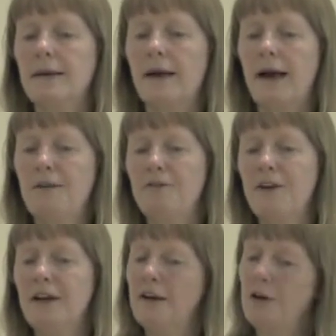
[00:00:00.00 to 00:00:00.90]
I
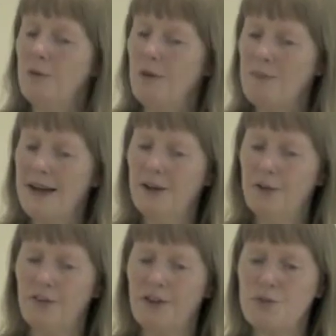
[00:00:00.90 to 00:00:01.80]
feel, along with many
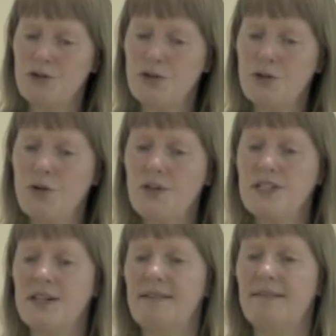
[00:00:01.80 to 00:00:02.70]
others, I'm sure
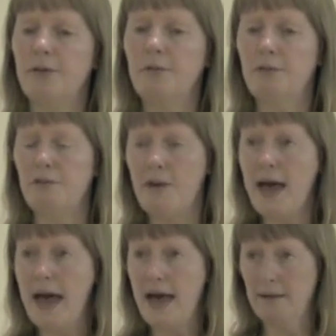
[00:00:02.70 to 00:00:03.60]
that it's
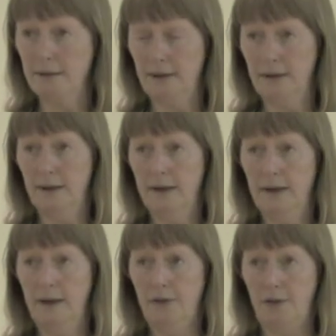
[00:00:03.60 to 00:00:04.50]
unfair
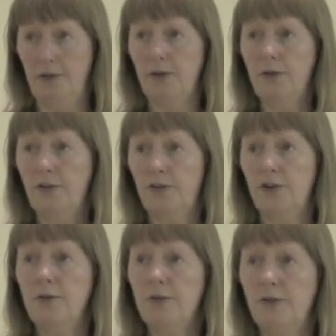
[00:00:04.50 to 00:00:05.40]
that those
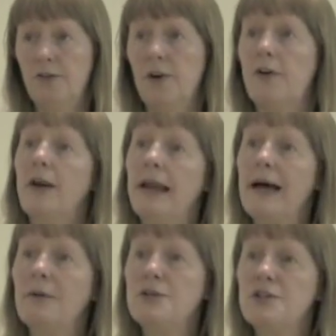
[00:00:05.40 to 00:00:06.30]
students are
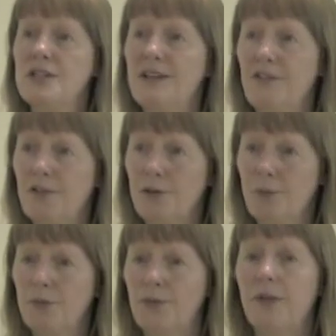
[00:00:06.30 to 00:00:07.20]
allowed to
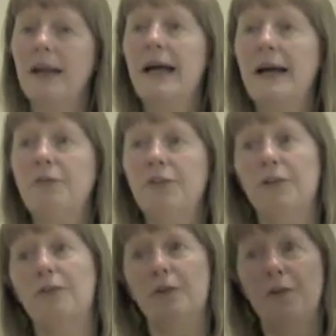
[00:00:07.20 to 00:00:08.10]
disrupt the lives
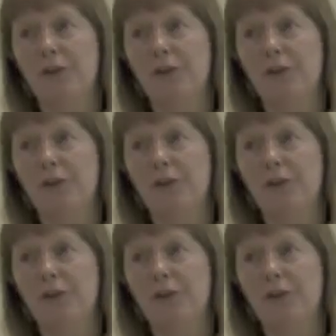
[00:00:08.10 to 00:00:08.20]
of other